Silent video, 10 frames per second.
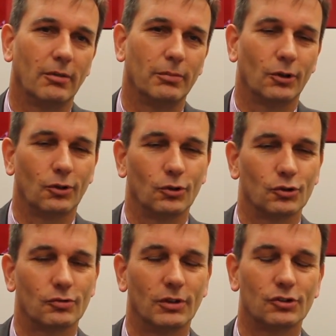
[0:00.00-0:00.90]

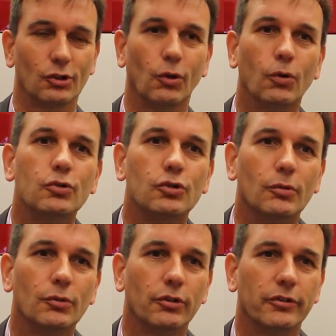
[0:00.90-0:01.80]
because it's a
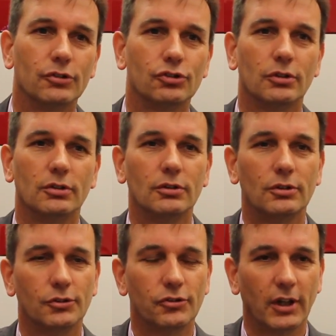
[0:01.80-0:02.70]
long-term condition,
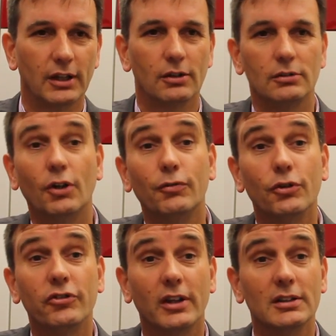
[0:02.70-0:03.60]
could take over
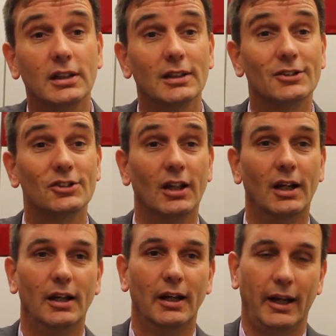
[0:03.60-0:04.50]
10 years,
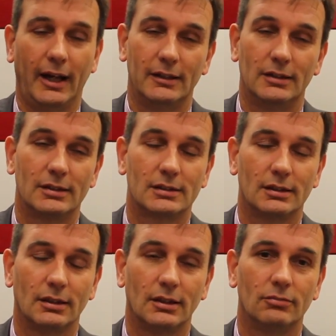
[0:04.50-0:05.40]
and
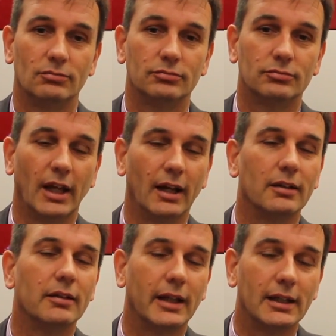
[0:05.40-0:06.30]

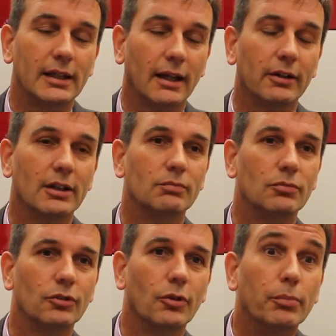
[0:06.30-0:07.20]
and they carry
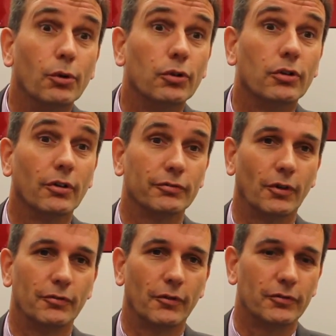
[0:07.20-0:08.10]
the burden
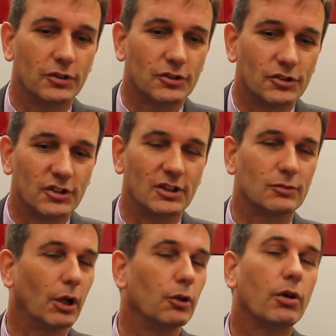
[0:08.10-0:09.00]
of this
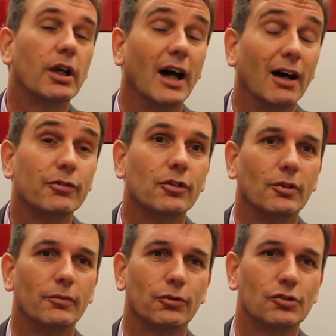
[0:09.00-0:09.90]
disease by looking after
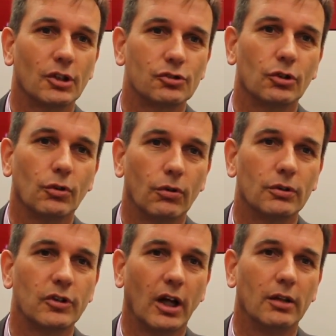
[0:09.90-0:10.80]
them for such a
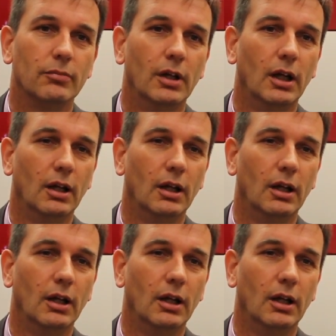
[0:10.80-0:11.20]
long time.